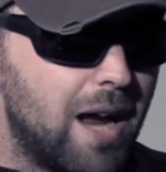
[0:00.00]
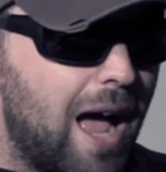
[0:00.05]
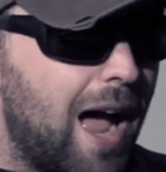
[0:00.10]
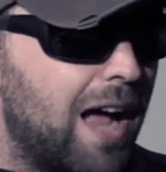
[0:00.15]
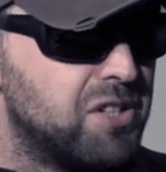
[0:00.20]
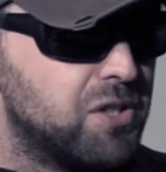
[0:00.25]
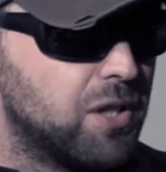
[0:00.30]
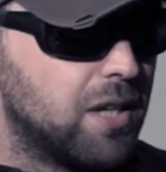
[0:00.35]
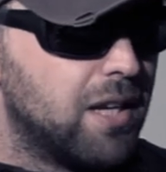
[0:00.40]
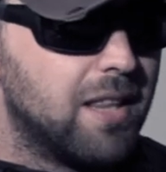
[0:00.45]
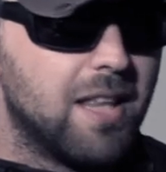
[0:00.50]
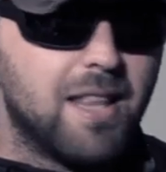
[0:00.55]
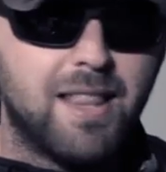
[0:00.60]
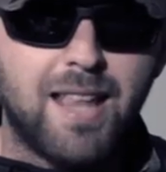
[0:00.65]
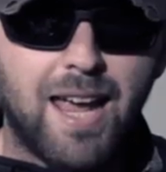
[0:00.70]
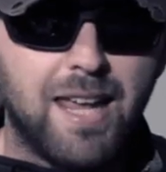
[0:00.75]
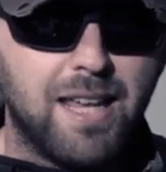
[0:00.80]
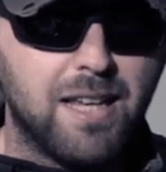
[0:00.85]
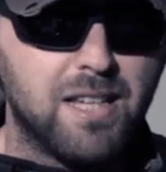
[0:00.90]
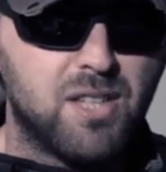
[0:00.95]
Actually, the
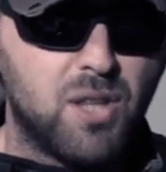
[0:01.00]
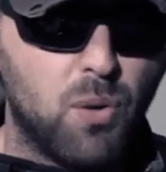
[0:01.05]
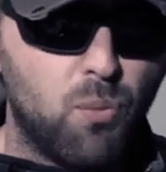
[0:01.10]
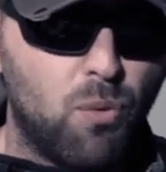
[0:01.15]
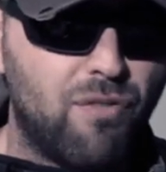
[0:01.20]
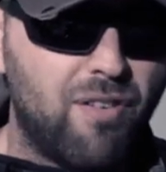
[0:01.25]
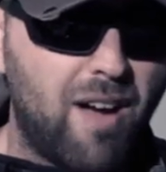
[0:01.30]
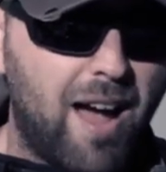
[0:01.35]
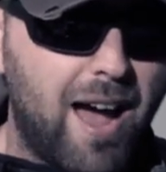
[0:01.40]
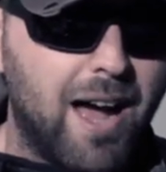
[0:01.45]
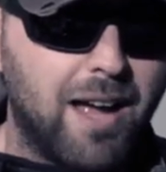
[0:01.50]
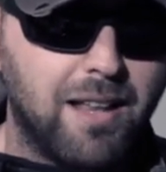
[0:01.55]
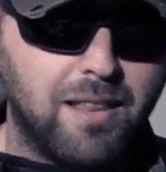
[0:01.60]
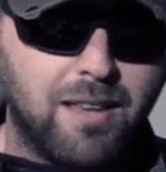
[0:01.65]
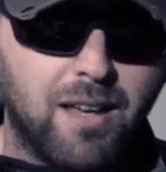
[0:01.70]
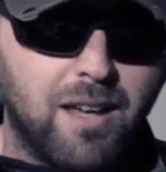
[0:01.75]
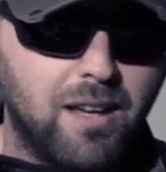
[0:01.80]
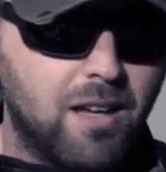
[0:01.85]
tightest that we've had,